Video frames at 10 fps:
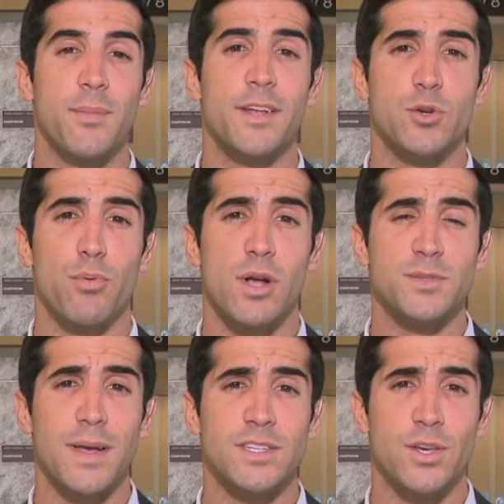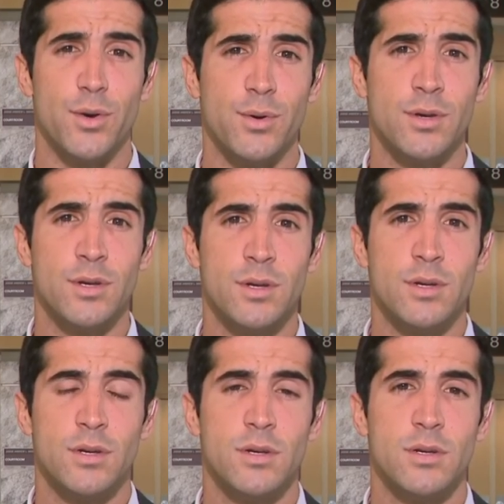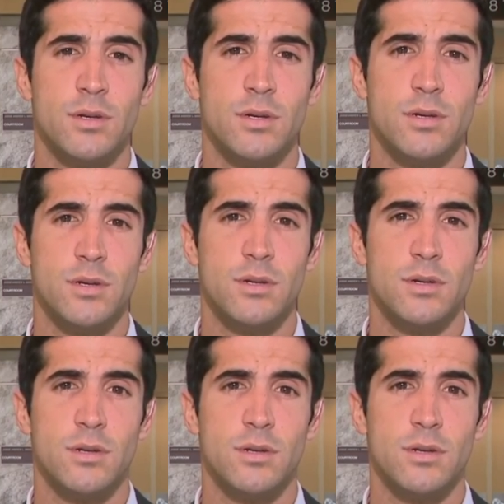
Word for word: I'm Andrew Perez. Back to you. All right, Andrew, thanks so